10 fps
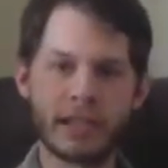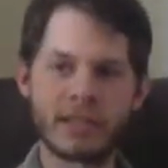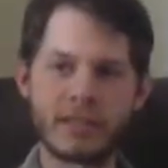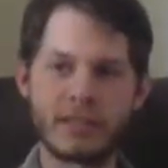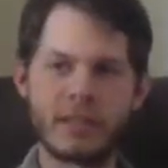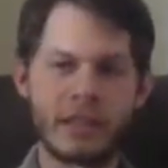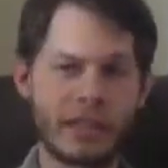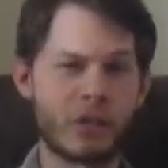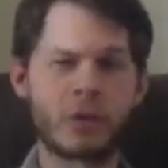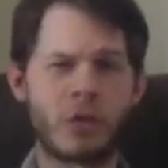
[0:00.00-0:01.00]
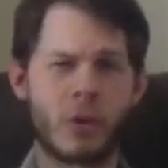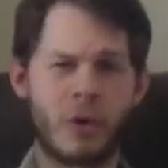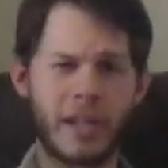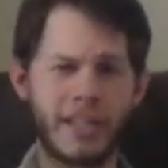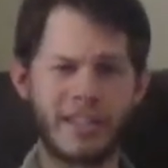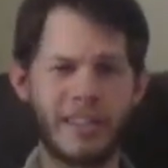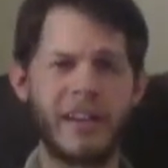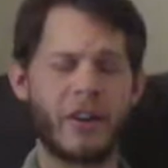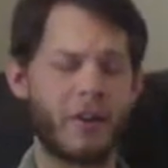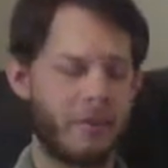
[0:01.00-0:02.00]
is little story is
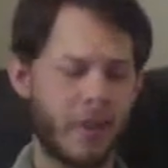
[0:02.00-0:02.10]
there.